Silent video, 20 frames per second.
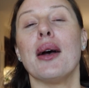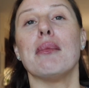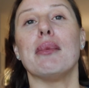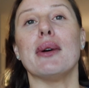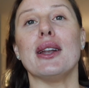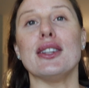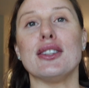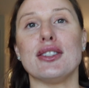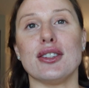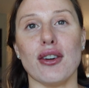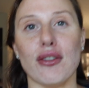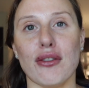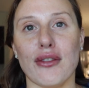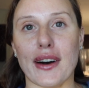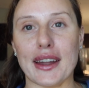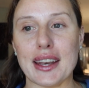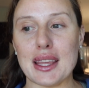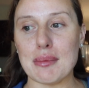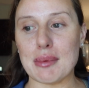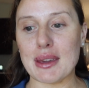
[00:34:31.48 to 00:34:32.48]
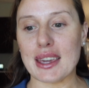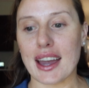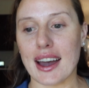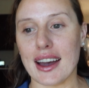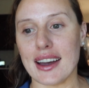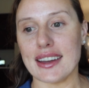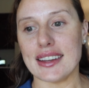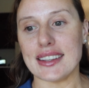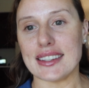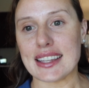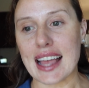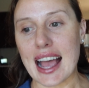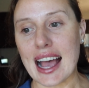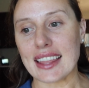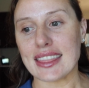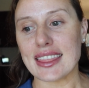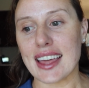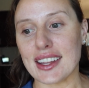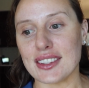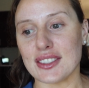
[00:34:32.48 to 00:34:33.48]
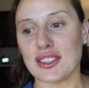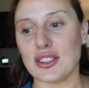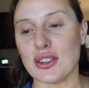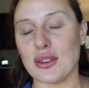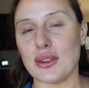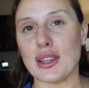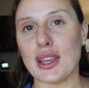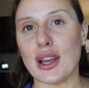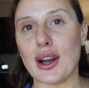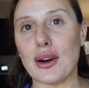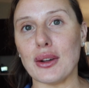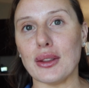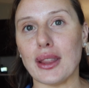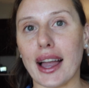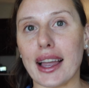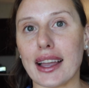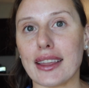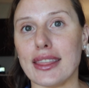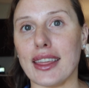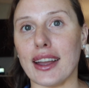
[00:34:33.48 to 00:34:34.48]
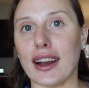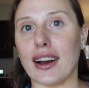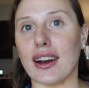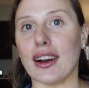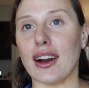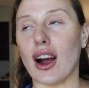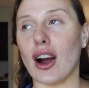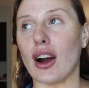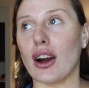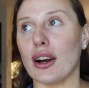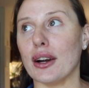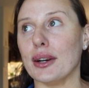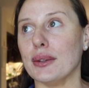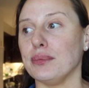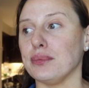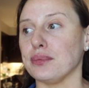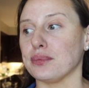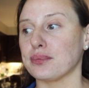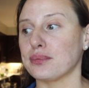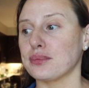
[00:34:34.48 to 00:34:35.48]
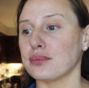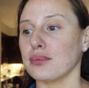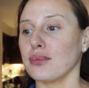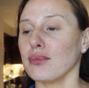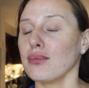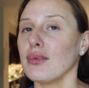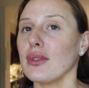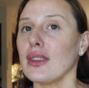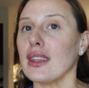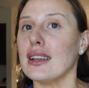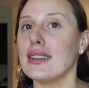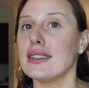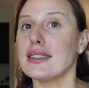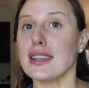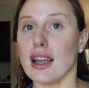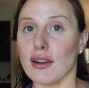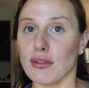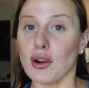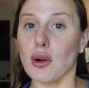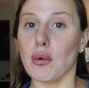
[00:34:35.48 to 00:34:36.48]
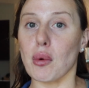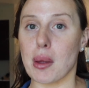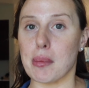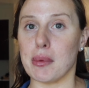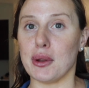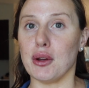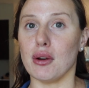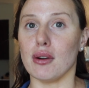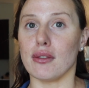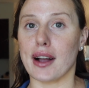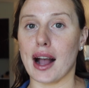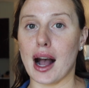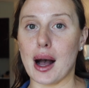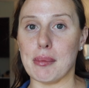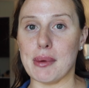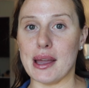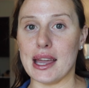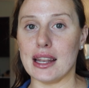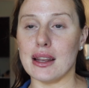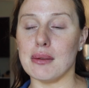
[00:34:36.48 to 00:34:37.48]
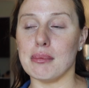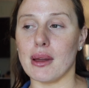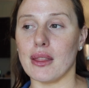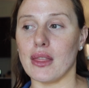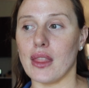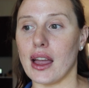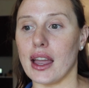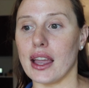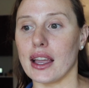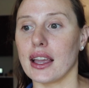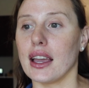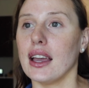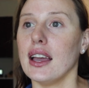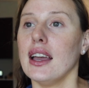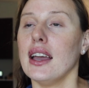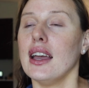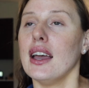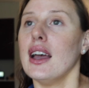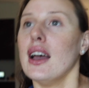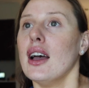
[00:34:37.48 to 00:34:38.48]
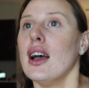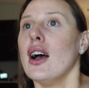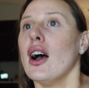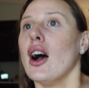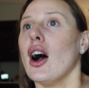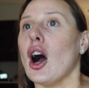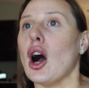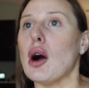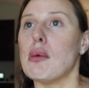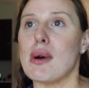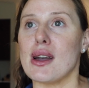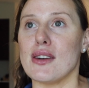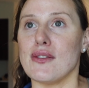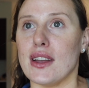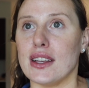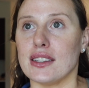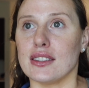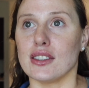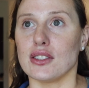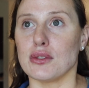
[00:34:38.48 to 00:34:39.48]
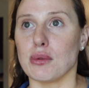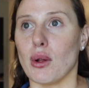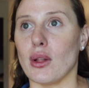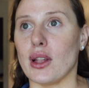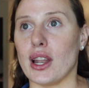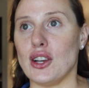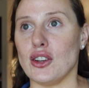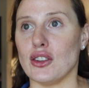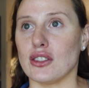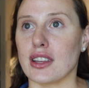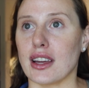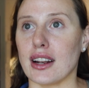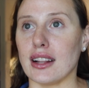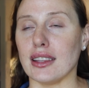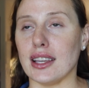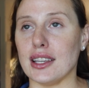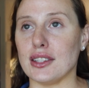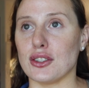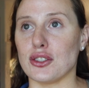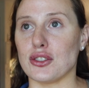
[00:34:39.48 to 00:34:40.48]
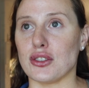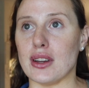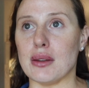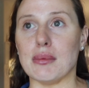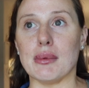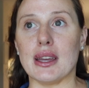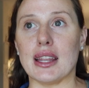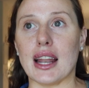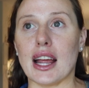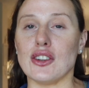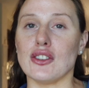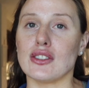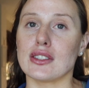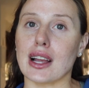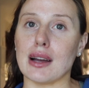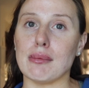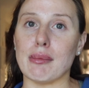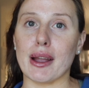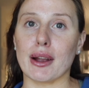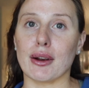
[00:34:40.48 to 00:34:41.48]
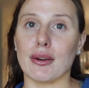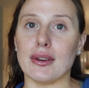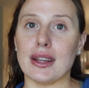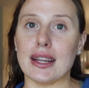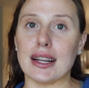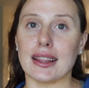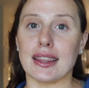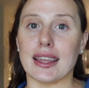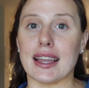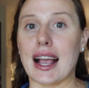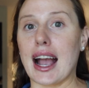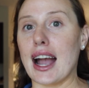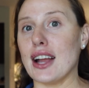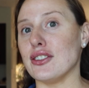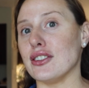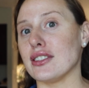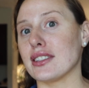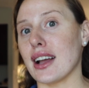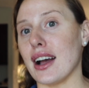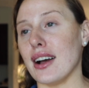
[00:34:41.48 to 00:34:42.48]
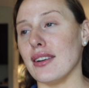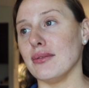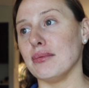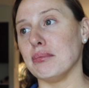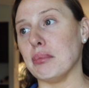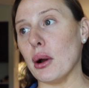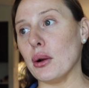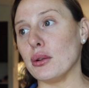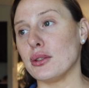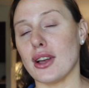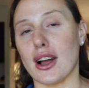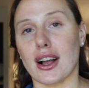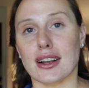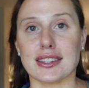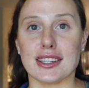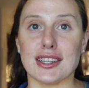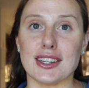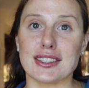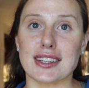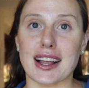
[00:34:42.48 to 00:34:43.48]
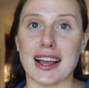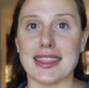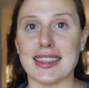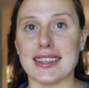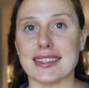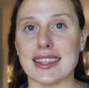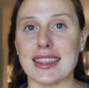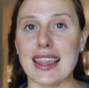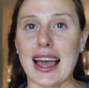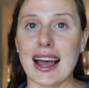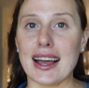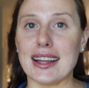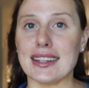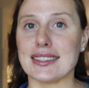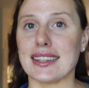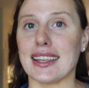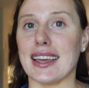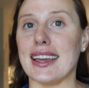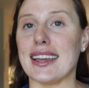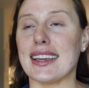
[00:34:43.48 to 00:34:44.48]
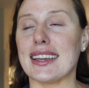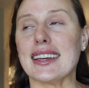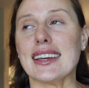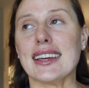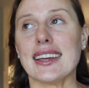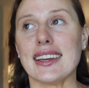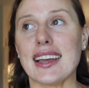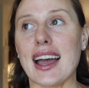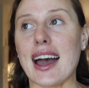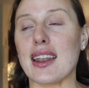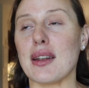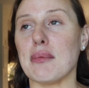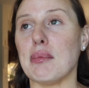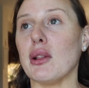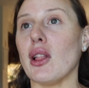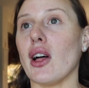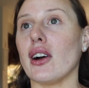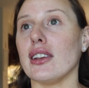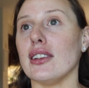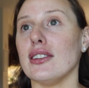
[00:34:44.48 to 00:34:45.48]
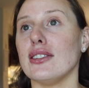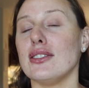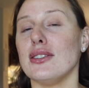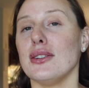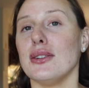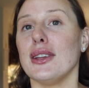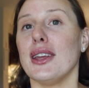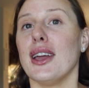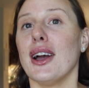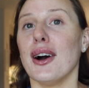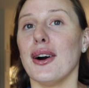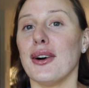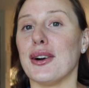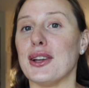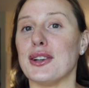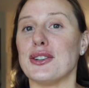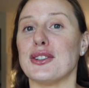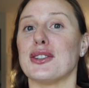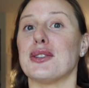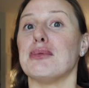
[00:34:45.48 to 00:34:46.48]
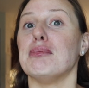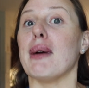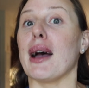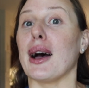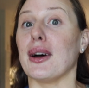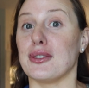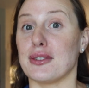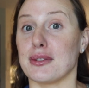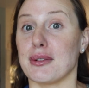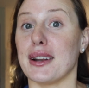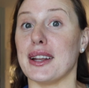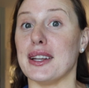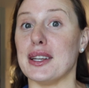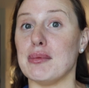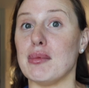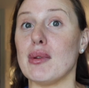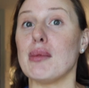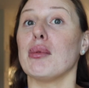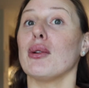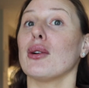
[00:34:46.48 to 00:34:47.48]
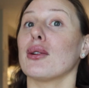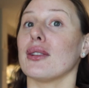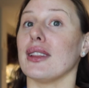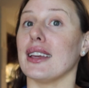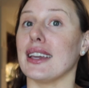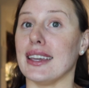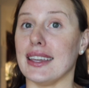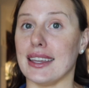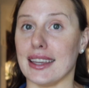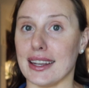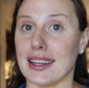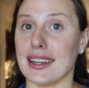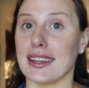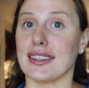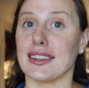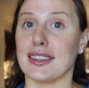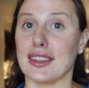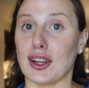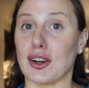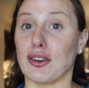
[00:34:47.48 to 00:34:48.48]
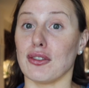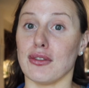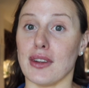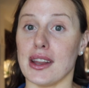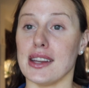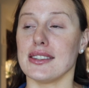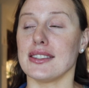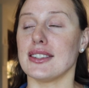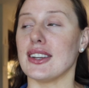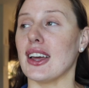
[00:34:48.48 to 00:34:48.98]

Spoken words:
But it's so funny because at that studio, like there are several women who have come in and been like, oh, my face is swollen. I just got a laser treatment. I just got microneedling. I just got Botox. I just got this and that. It's like, at a Pilates studio, you're just bound to run into people who are like getting their face